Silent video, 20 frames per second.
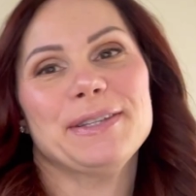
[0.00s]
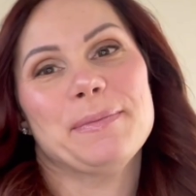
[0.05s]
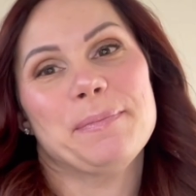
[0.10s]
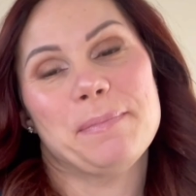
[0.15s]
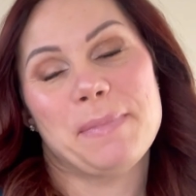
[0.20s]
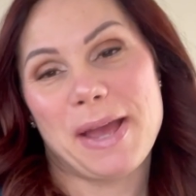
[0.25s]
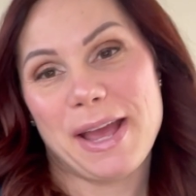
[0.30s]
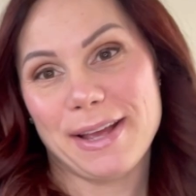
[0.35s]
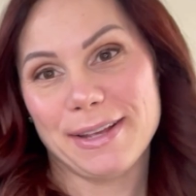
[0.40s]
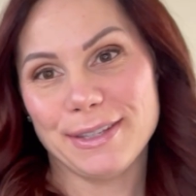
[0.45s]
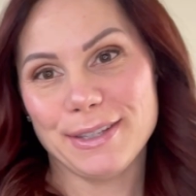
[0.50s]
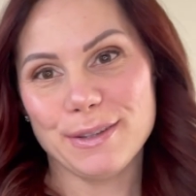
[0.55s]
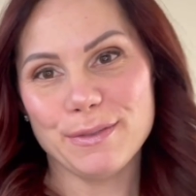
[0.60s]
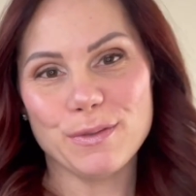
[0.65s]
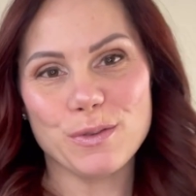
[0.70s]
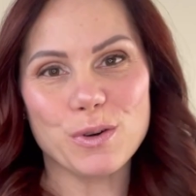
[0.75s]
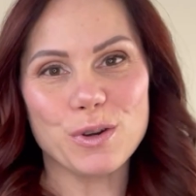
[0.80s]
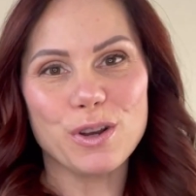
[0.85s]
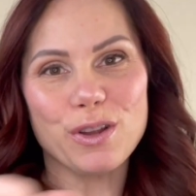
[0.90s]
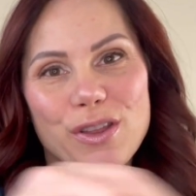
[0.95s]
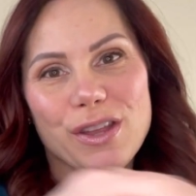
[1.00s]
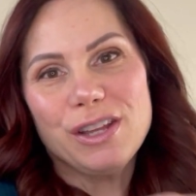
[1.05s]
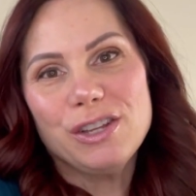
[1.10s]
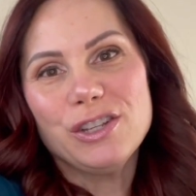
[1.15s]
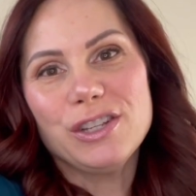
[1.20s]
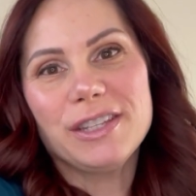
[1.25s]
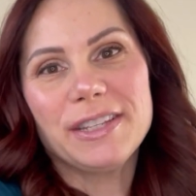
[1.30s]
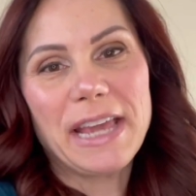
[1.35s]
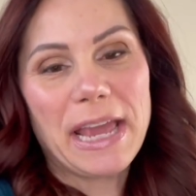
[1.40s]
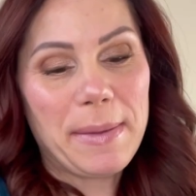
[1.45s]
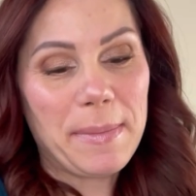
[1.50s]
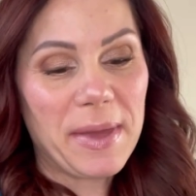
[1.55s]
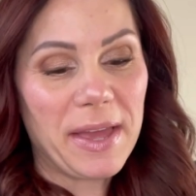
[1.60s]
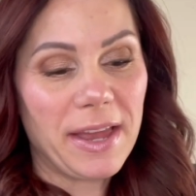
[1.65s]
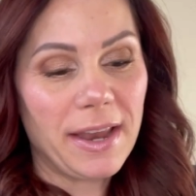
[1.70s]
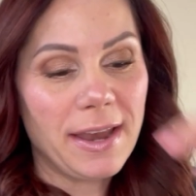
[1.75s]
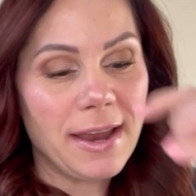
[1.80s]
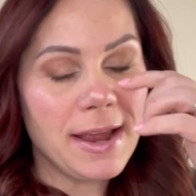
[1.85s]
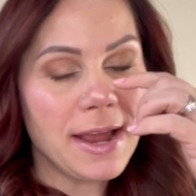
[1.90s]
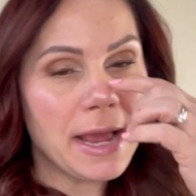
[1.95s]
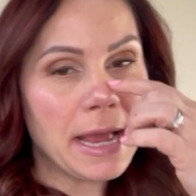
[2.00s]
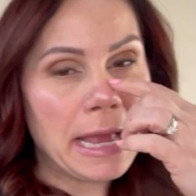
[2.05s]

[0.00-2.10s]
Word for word: massive order that just came in.